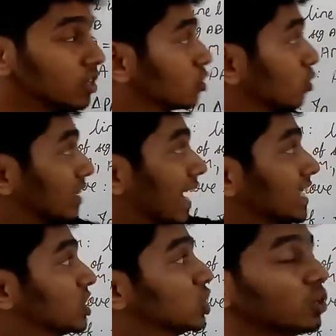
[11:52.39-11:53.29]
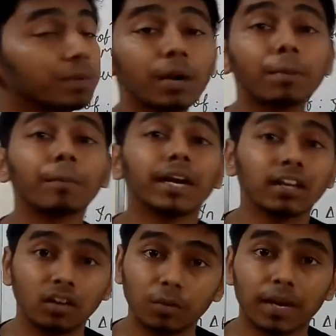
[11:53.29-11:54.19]
So that should be a
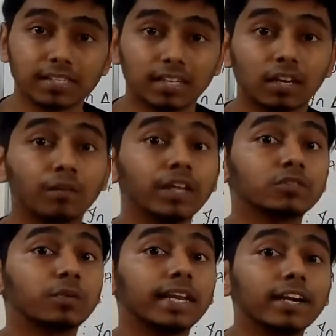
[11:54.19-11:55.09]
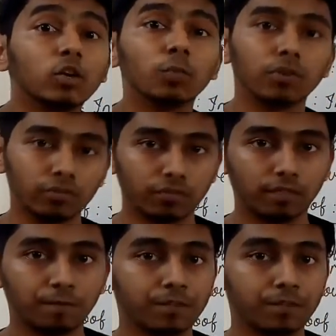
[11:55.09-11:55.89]
perpendicular bisector, which we need to prove.